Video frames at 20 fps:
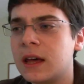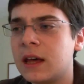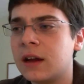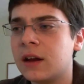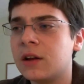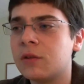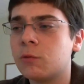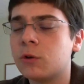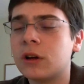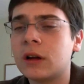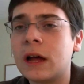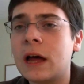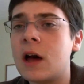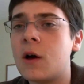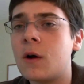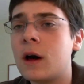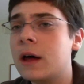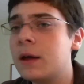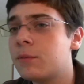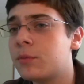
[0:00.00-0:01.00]
And
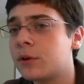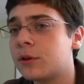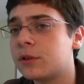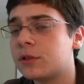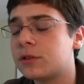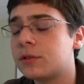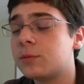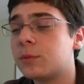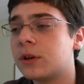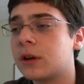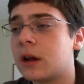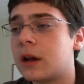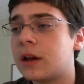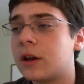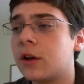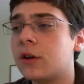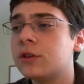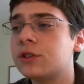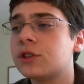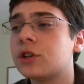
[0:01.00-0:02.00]
how I put a spin on
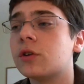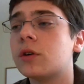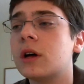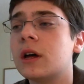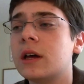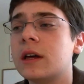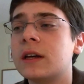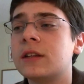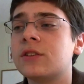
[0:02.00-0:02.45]
it also,